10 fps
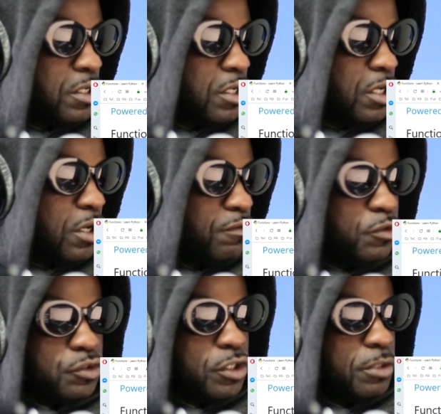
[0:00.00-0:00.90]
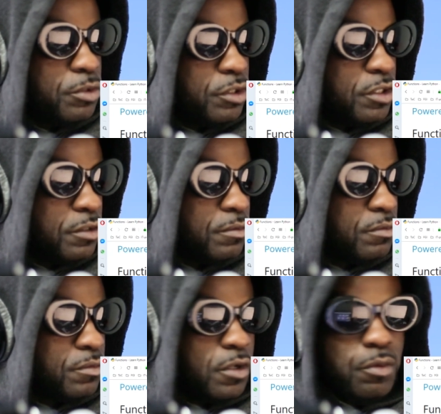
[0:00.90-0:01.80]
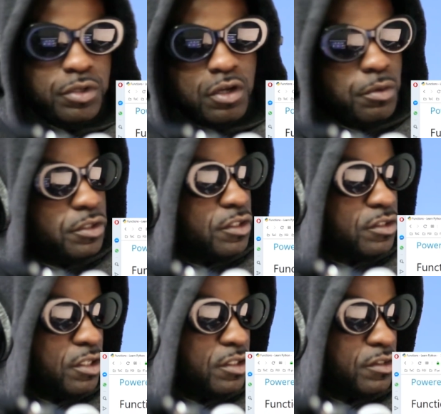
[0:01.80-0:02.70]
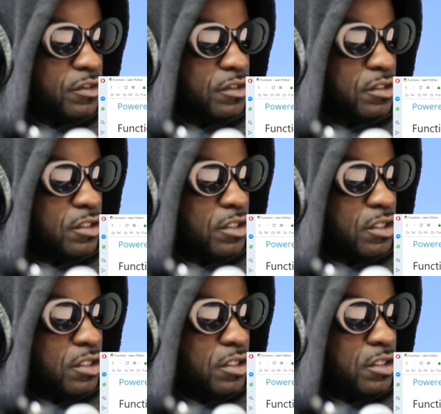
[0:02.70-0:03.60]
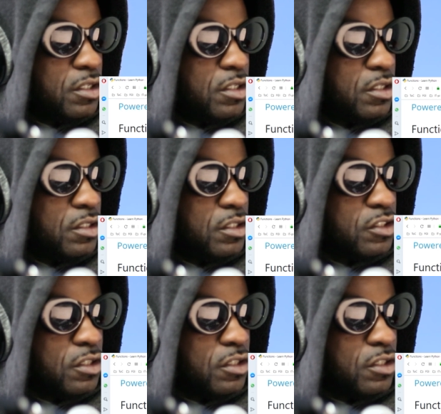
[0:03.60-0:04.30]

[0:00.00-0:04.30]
of username greeting. And we know what this does. This